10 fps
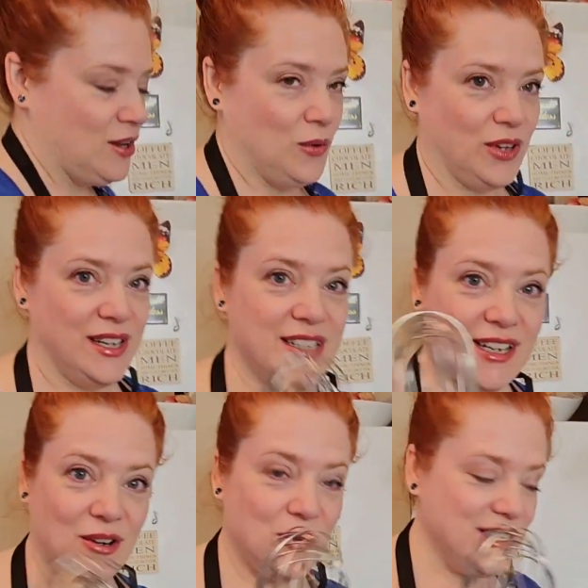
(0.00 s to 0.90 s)
We're going to take
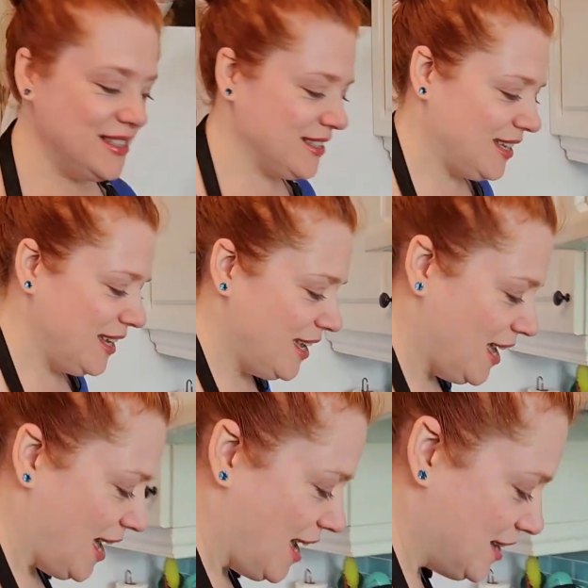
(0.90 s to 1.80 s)
our whisk
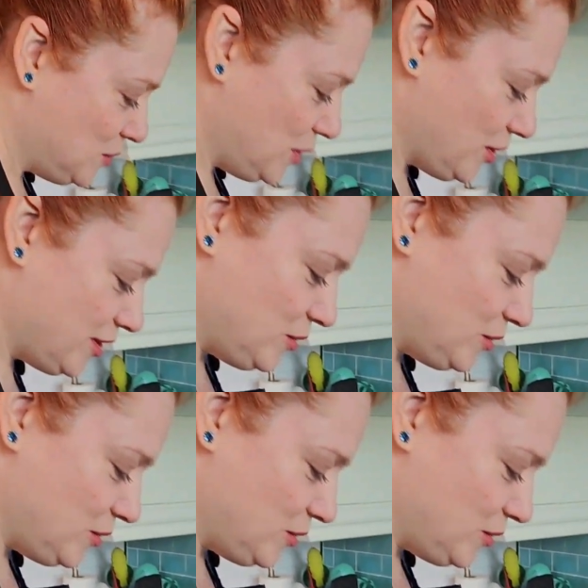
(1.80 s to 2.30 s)
and we're going to